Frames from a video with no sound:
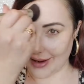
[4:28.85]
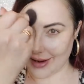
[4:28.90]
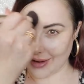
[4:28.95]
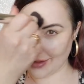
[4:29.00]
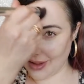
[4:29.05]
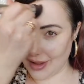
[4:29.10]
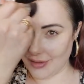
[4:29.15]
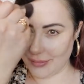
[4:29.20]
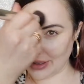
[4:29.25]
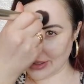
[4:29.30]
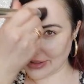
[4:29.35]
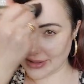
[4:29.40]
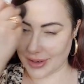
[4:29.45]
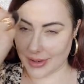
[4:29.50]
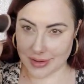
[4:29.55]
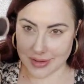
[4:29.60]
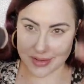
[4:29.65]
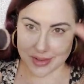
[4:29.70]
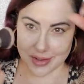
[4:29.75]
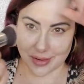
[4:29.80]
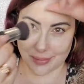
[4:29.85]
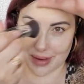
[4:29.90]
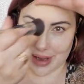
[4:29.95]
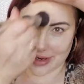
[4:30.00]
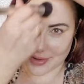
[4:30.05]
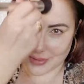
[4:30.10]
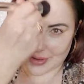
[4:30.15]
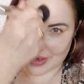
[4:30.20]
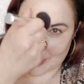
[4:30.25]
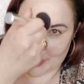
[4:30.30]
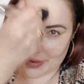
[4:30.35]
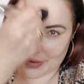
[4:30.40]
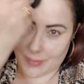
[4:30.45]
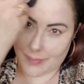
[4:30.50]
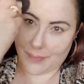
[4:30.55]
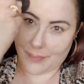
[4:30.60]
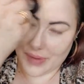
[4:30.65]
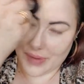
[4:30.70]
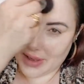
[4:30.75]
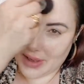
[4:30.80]
I love my daughter so much. Like
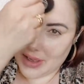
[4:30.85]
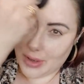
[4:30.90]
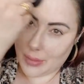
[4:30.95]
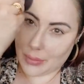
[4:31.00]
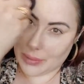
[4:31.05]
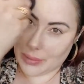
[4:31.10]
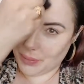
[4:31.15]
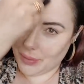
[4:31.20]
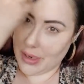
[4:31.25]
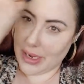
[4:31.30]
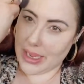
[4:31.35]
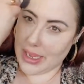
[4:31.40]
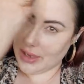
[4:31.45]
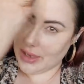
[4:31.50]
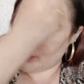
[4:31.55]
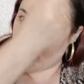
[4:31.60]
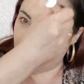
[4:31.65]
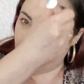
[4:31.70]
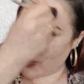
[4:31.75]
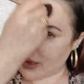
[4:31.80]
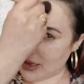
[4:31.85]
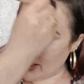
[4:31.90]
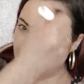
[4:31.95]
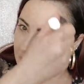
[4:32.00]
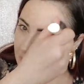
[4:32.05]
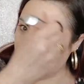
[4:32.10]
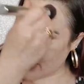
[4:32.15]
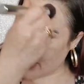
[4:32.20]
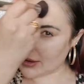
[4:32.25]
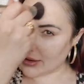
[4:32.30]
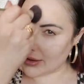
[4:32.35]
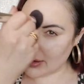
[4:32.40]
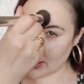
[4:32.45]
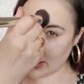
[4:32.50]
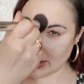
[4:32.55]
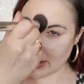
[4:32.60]
we prayed, we waited.